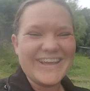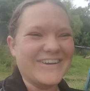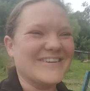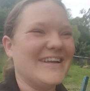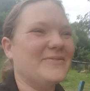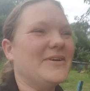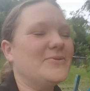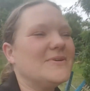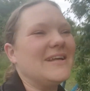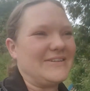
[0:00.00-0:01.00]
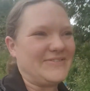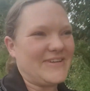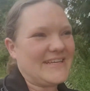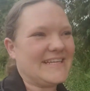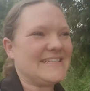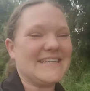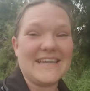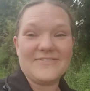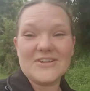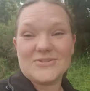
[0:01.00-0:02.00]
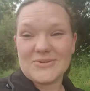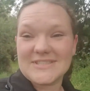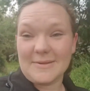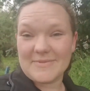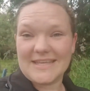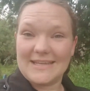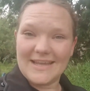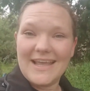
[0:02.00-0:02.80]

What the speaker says: All right, we all love to give our dogs something